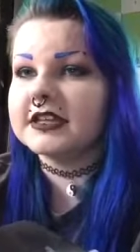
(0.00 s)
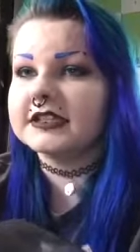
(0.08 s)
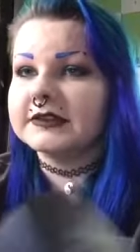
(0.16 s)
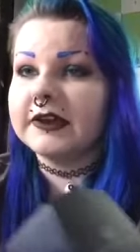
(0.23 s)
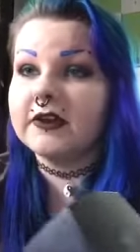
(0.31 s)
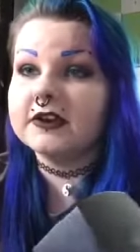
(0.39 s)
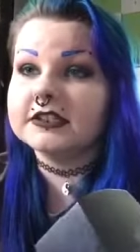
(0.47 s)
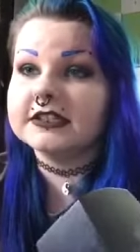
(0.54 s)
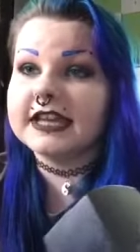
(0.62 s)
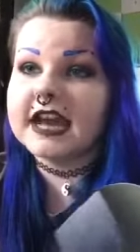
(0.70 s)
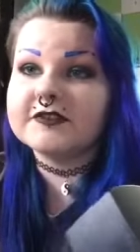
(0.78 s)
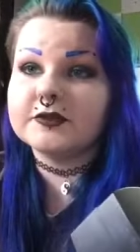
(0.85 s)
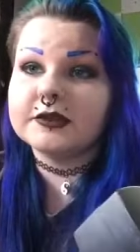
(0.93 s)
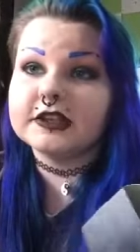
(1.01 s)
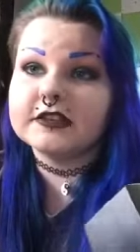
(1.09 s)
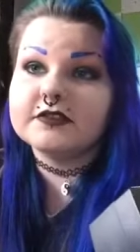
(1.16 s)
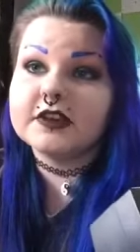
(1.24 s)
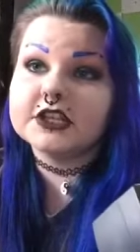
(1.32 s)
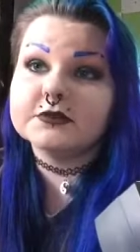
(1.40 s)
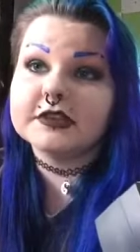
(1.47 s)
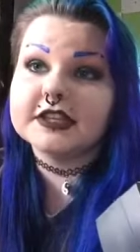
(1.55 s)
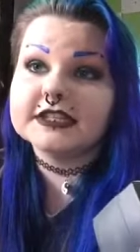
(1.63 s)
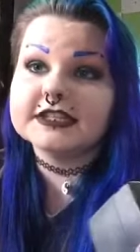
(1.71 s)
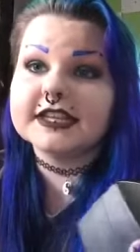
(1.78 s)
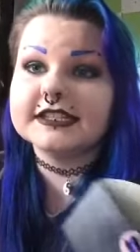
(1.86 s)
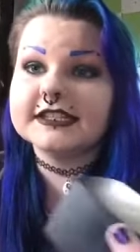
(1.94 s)
So I honestly haven't really fucked with it
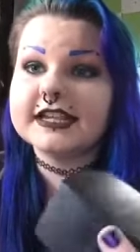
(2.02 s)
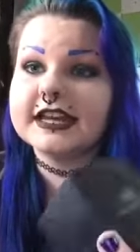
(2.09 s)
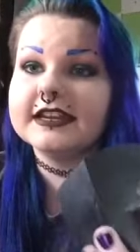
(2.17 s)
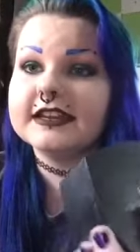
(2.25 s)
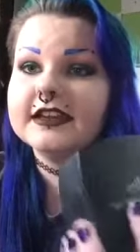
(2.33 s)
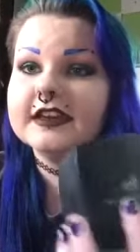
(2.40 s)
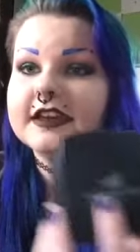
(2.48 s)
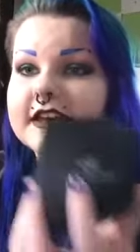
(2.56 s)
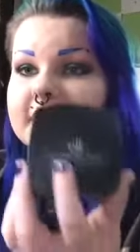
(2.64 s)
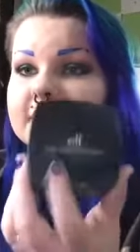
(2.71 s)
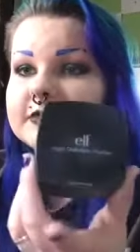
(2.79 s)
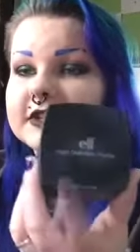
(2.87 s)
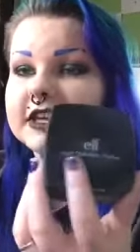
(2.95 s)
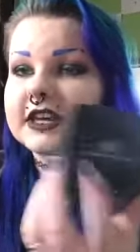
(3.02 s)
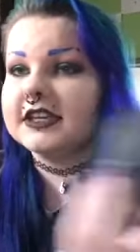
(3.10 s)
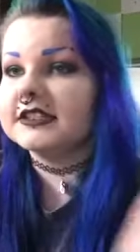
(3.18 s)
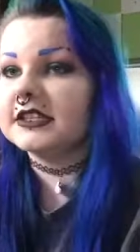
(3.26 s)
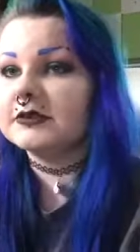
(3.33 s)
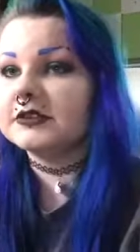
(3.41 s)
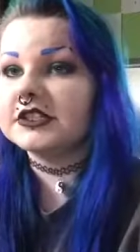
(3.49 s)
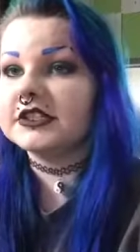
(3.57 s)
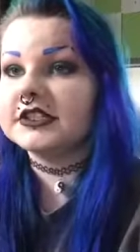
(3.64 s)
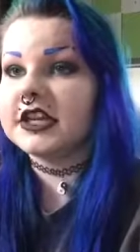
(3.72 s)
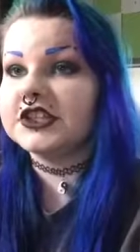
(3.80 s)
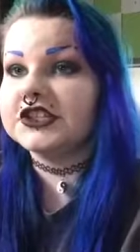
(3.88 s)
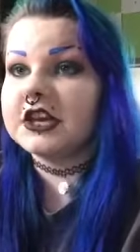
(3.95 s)
since then because it was just
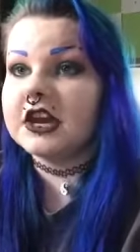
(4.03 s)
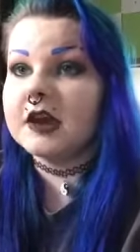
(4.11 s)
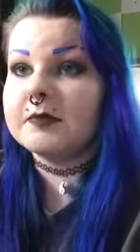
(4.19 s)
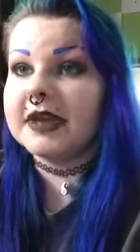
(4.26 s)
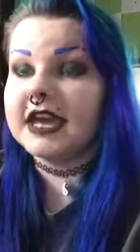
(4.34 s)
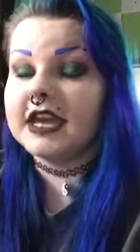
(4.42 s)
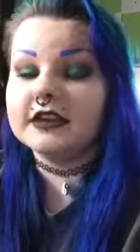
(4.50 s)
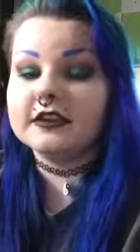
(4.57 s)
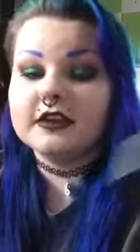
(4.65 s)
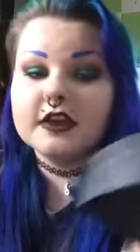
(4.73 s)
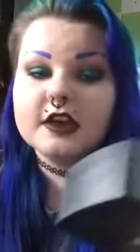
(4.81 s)
such a pain.